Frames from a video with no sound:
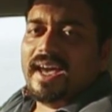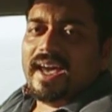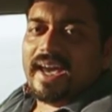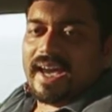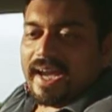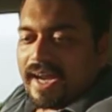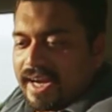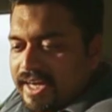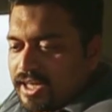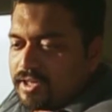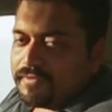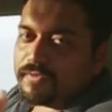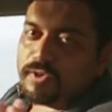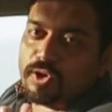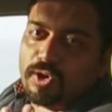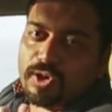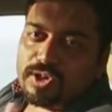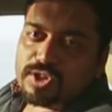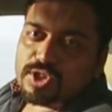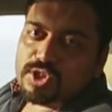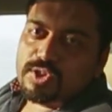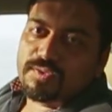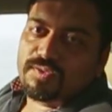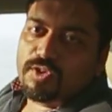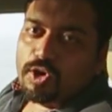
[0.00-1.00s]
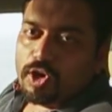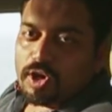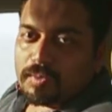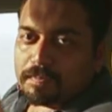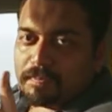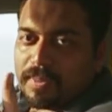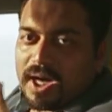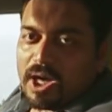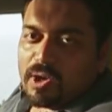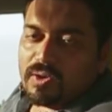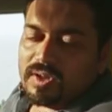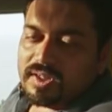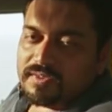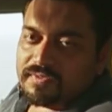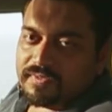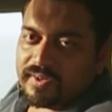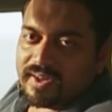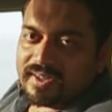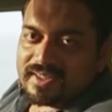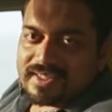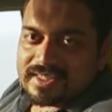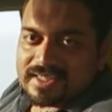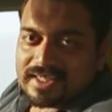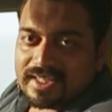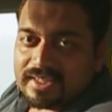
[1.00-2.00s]
And of course, you've got powered
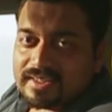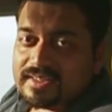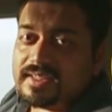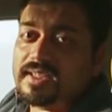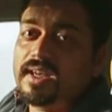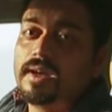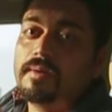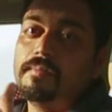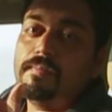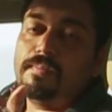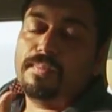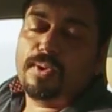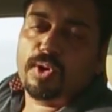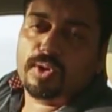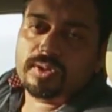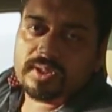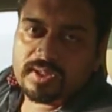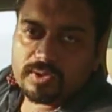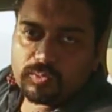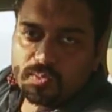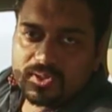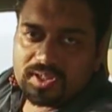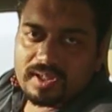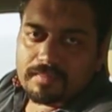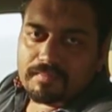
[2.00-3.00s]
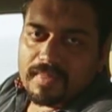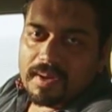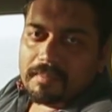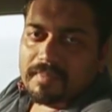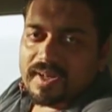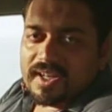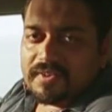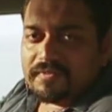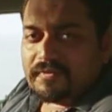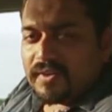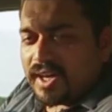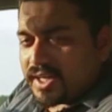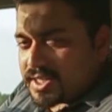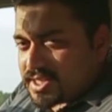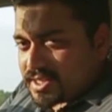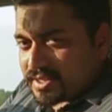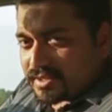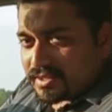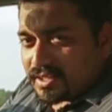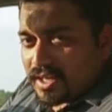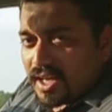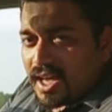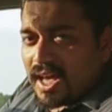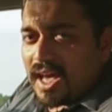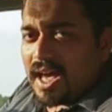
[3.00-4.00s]
front seats, both with the memory function.